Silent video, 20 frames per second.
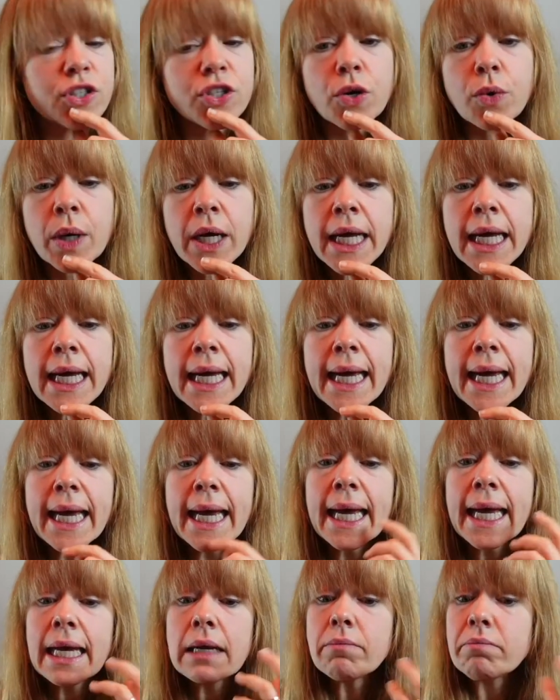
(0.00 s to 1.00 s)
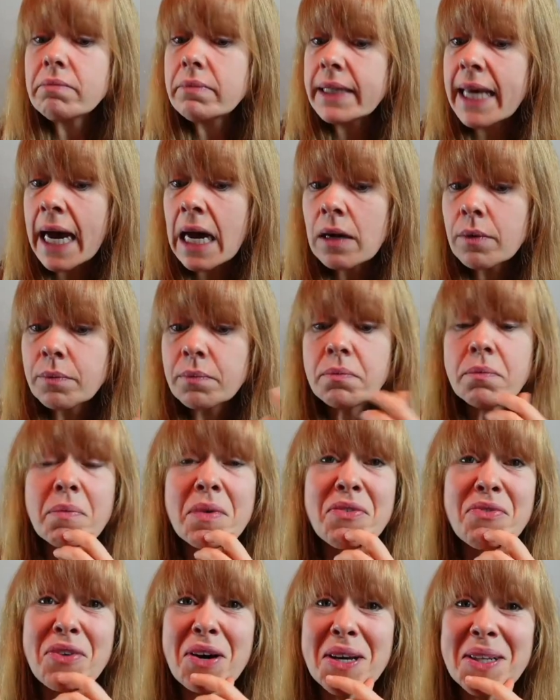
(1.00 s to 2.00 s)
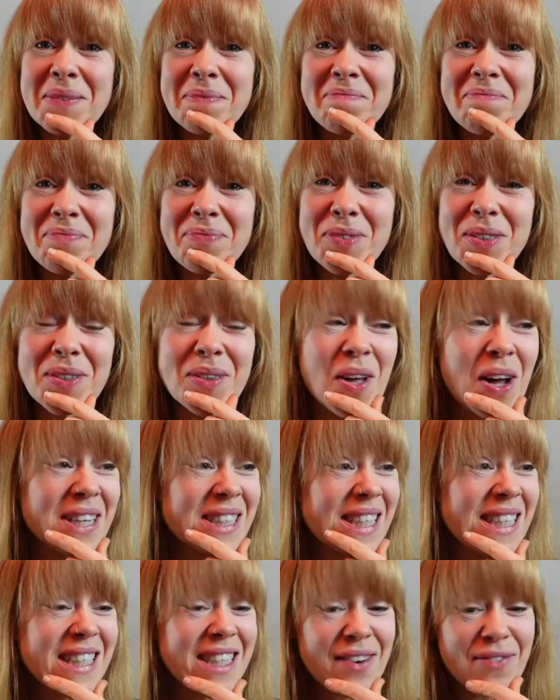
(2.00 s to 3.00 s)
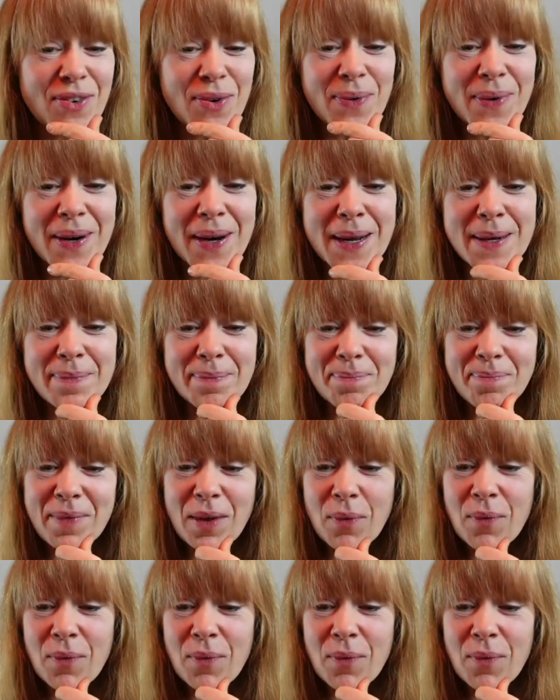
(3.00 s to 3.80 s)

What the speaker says: So yeah, we've got lots of stuff going on.